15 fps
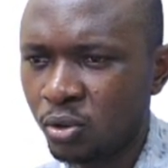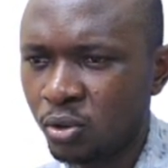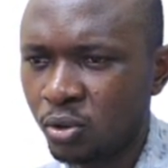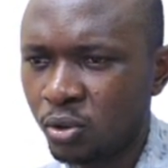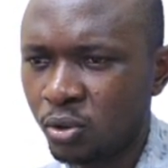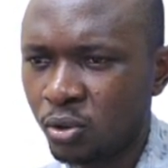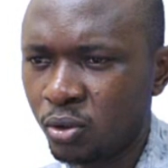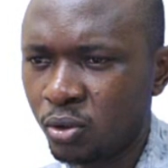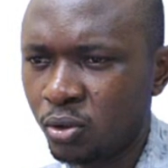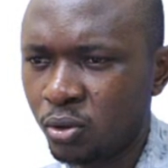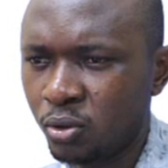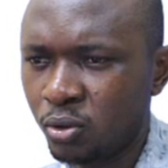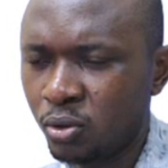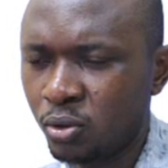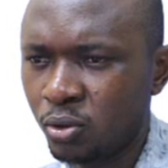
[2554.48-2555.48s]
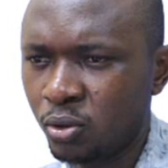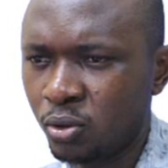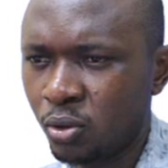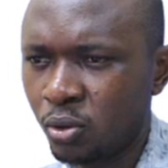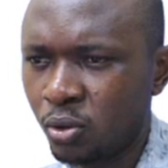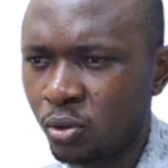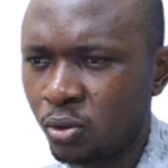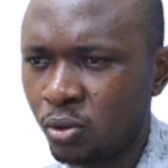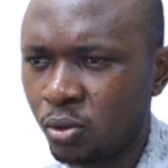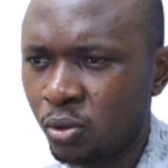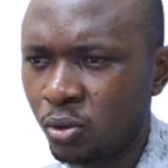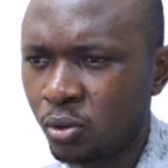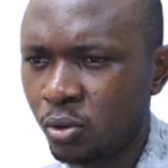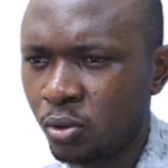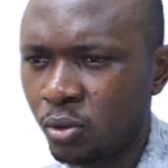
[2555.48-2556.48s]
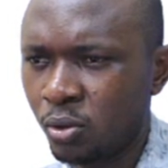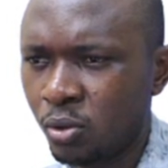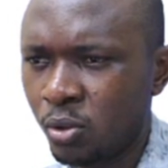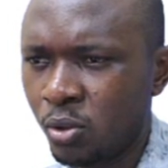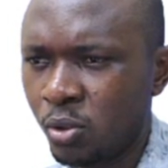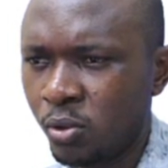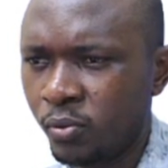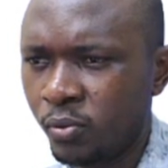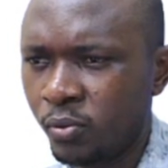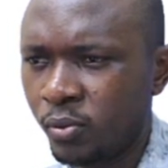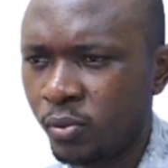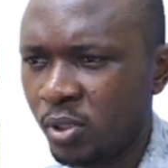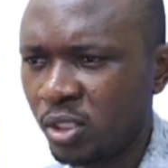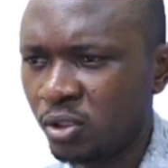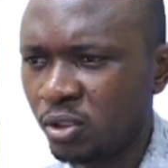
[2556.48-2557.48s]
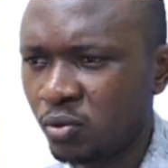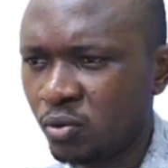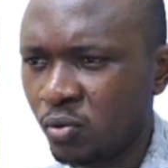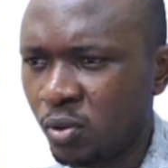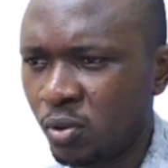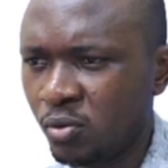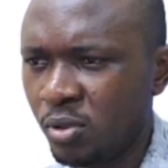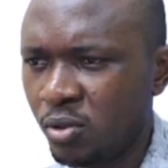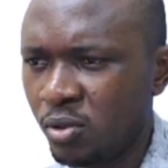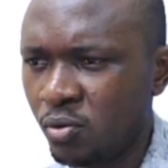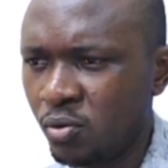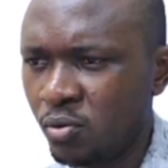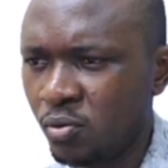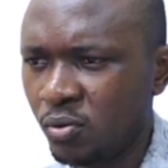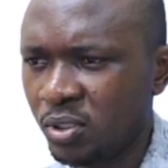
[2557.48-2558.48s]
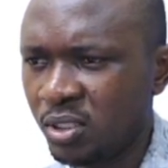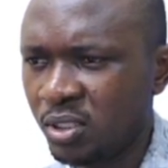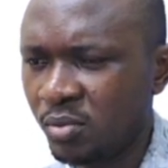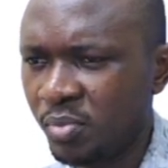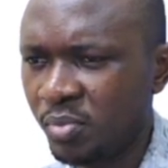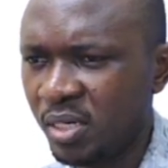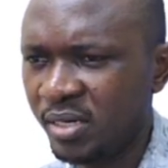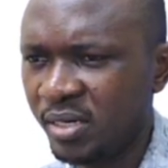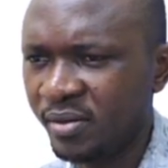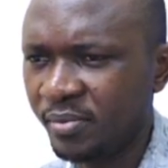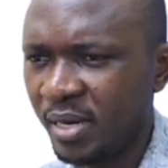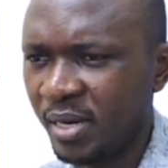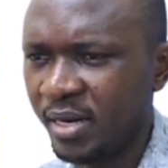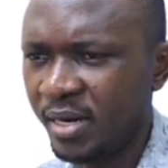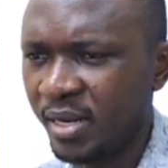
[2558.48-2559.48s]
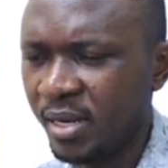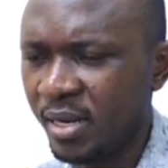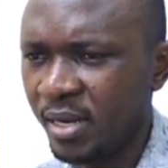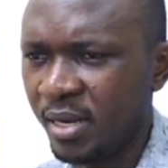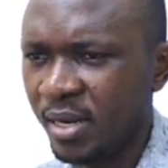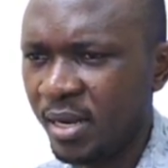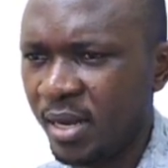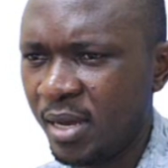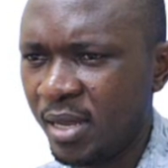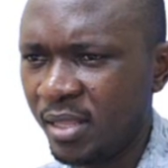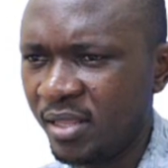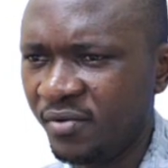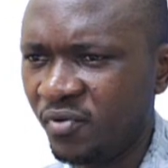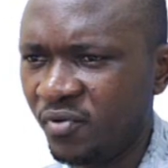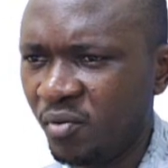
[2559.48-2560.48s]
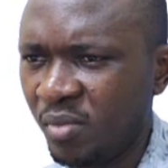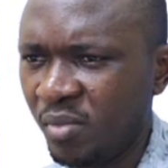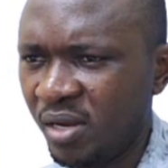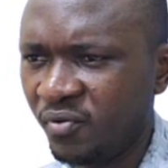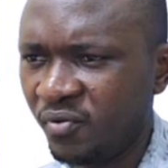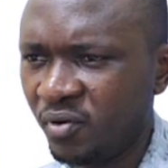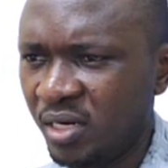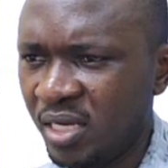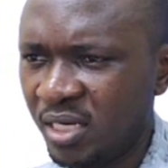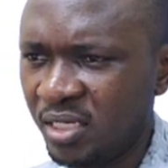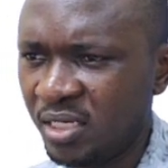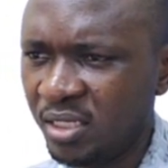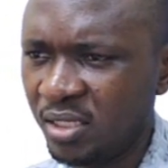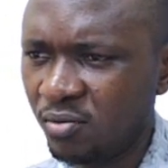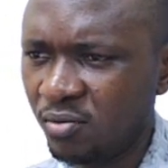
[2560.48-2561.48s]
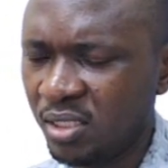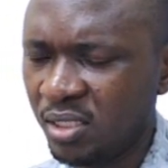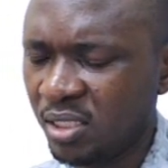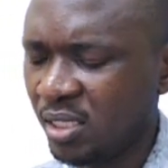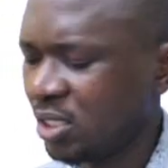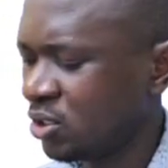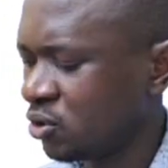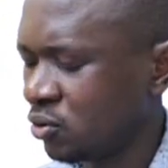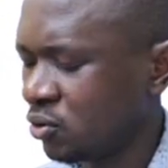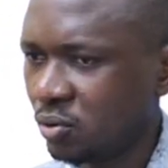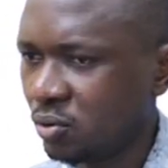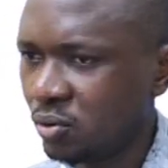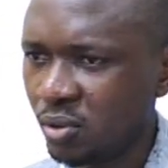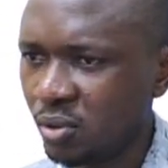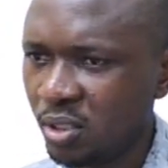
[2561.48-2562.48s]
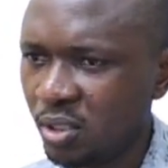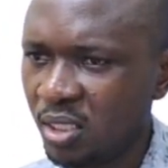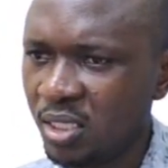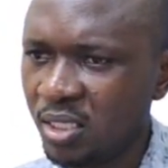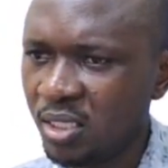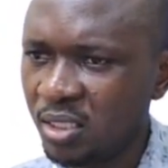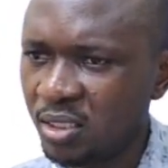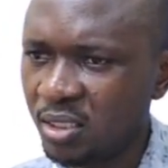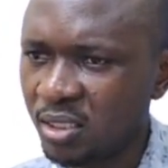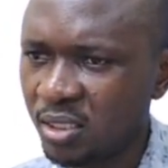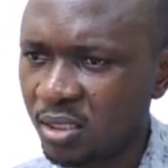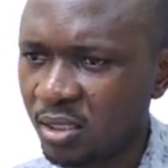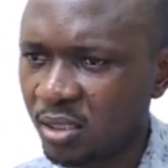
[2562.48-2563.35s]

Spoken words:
So for ratios, what do? We simply divide. And the formula for debt equity ratio is